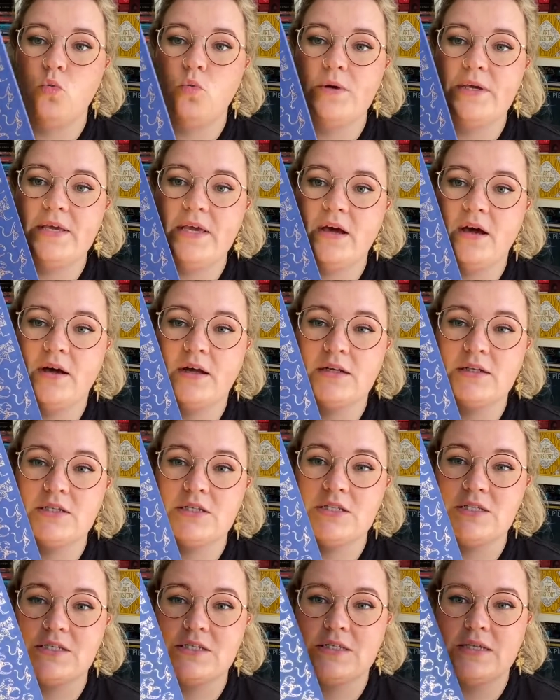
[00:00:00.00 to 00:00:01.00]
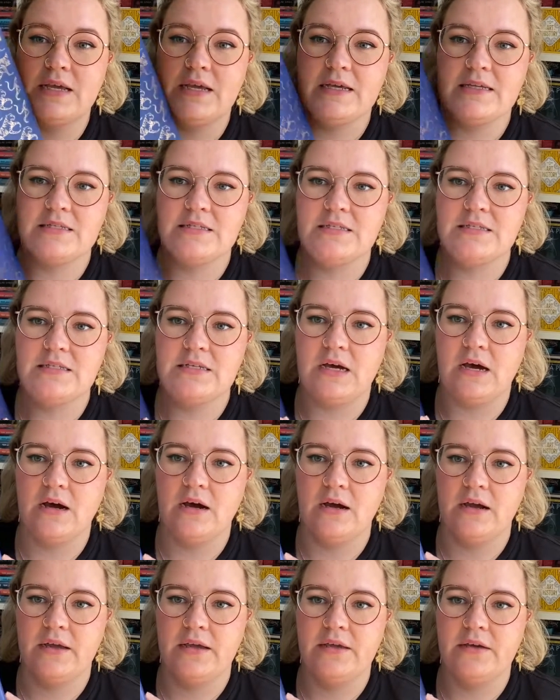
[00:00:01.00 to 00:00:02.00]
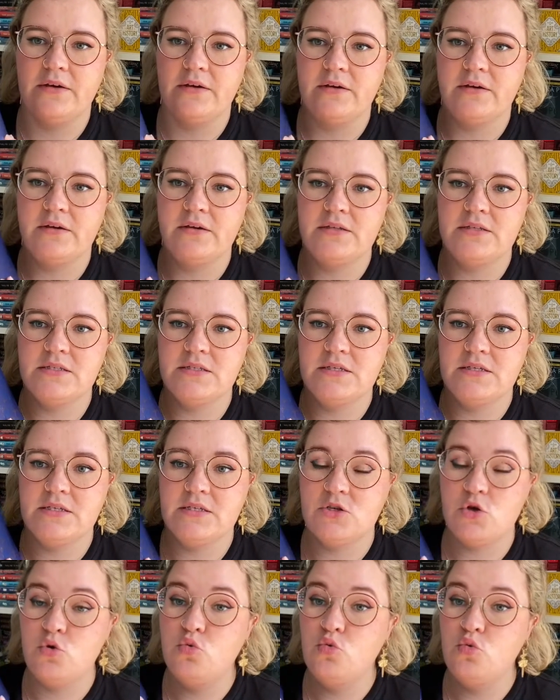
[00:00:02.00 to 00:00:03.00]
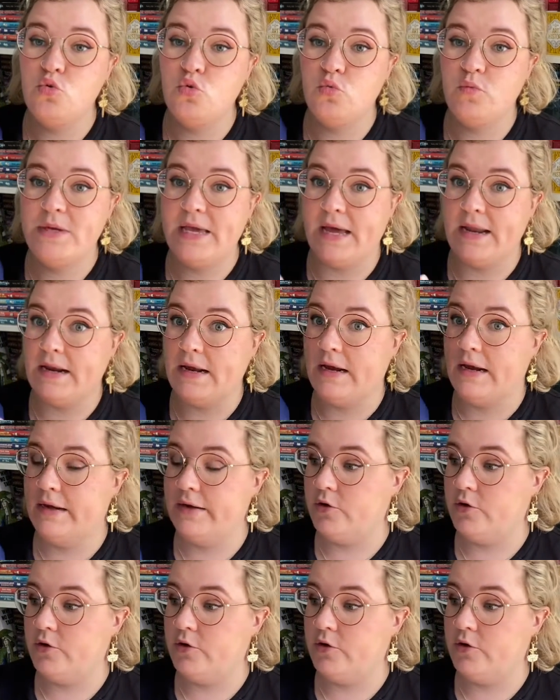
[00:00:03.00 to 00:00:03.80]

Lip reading: we got snazzy tigers. This is, ooh, we got art